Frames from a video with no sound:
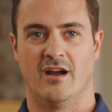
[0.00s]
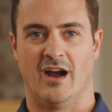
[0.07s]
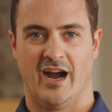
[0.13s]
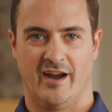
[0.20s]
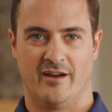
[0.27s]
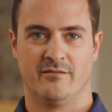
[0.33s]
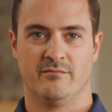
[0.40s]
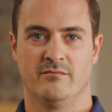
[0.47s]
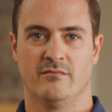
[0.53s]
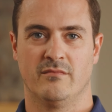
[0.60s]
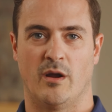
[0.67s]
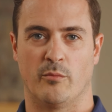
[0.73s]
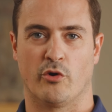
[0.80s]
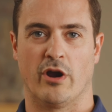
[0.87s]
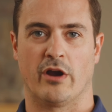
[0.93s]
Hi,
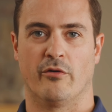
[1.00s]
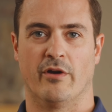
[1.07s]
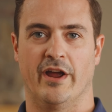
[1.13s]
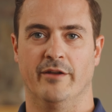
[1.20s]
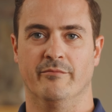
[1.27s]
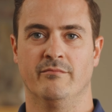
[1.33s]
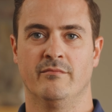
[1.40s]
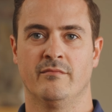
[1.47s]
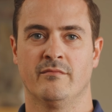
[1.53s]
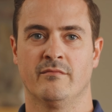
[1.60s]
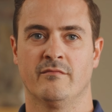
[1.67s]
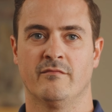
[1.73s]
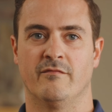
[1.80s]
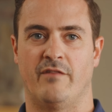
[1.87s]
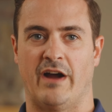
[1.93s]
I'm Greg Wren,
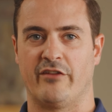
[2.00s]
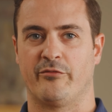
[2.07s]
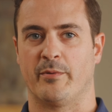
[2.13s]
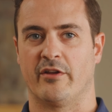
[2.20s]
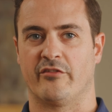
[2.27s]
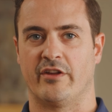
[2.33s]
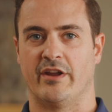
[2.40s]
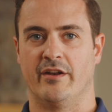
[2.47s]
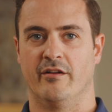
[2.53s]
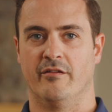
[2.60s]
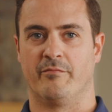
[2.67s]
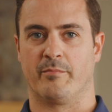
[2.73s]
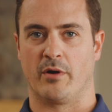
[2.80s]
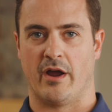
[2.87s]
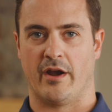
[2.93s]
Vice President
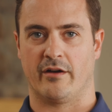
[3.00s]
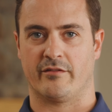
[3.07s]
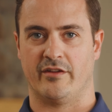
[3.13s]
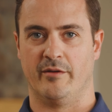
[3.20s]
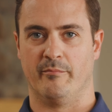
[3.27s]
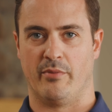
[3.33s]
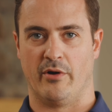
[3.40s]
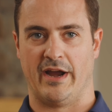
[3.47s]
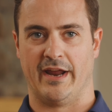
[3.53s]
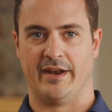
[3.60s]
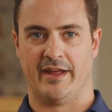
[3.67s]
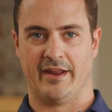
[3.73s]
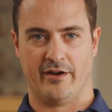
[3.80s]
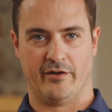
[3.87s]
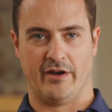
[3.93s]
of Product and Brand
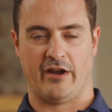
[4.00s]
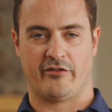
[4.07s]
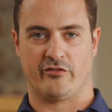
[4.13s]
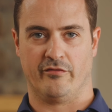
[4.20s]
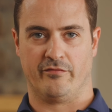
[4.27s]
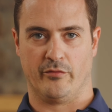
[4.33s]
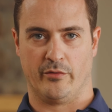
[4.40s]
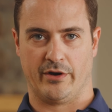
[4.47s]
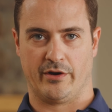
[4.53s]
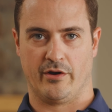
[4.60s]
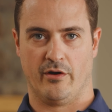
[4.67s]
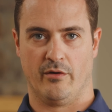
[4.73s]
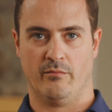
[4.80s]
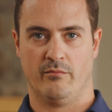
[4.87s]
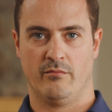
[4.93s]
at International Flooring
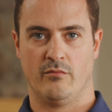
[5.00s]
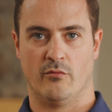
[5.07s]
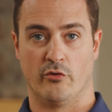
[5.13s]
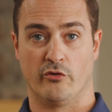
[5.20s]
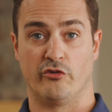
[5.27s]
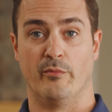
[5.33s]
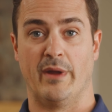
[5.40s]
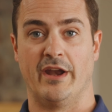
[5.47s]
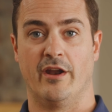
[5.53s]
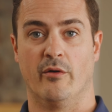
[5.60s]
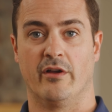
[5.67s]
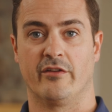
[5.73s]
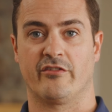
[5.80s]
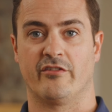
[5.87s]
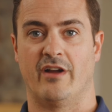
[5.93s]
Co., or as you may know
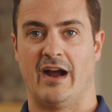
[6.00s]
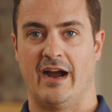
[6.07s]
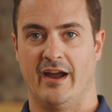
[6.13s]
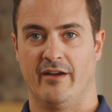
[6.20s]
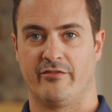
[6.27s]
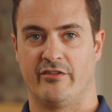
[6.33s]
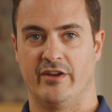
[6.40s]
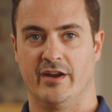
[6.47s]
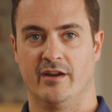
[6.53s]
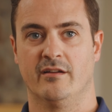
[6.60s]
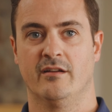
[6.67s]
us, IFC.